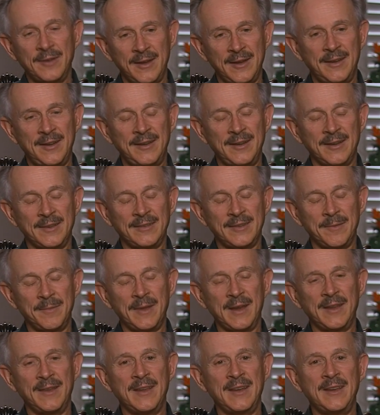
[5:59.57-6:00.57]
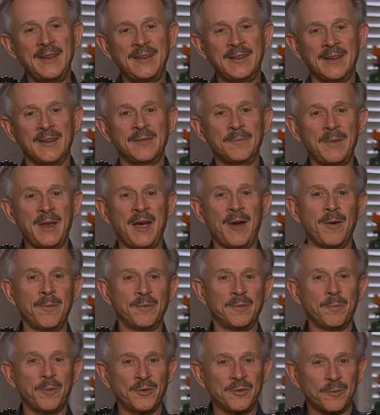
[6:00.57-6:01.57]
he does something and then he tells me how I'm
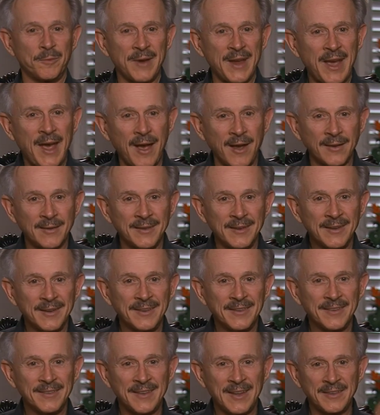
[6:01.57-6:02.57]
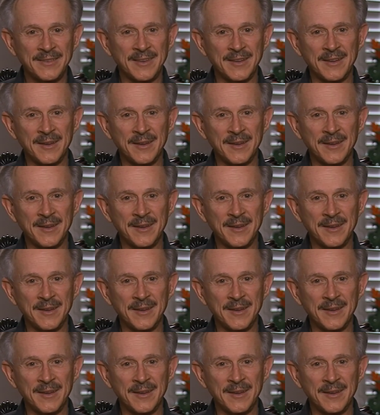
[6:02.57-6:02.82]
supposed to react, because that's the